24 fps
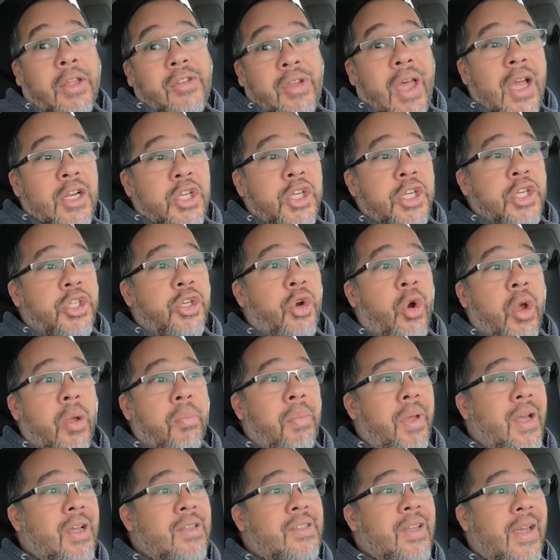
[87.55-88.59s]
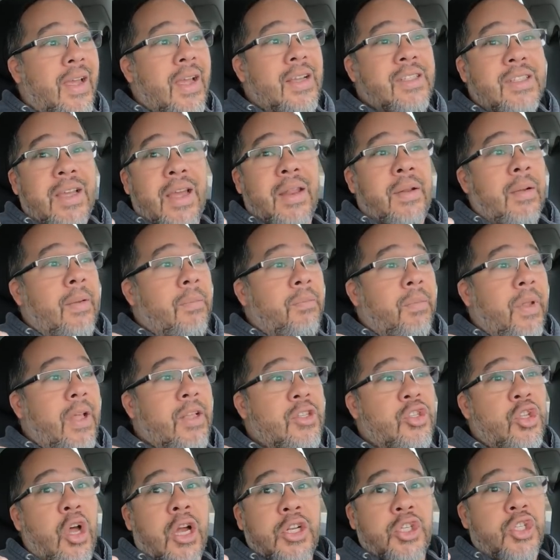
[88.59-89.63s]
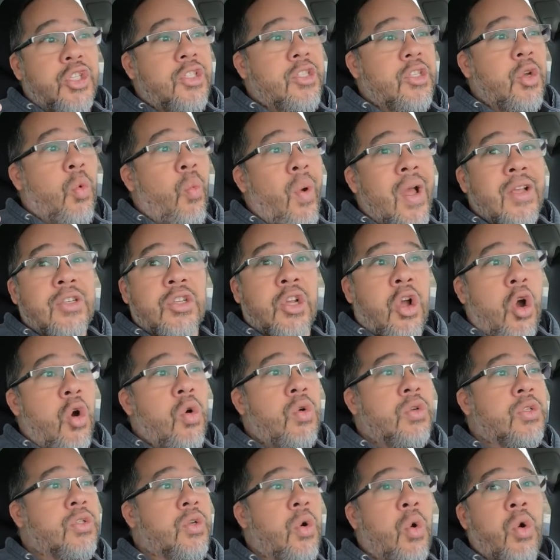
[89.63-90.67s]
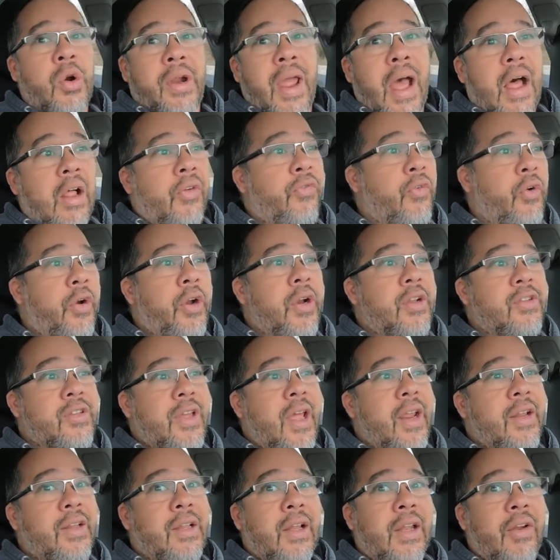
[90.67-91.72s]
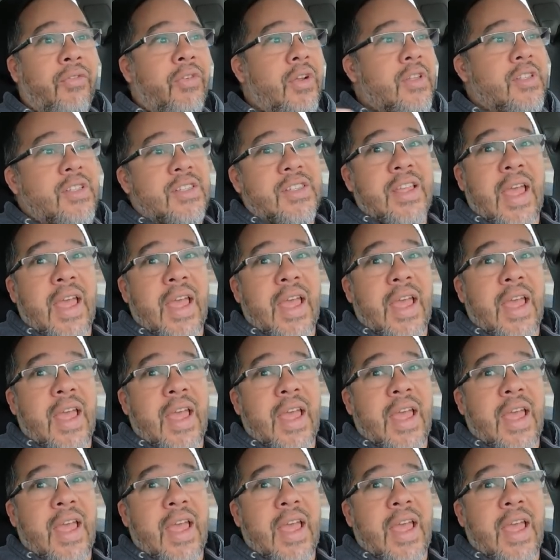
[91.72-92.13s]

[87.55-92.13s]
It's actually showing because, like I said, it's not just the West Coast or California that's getting deliveries.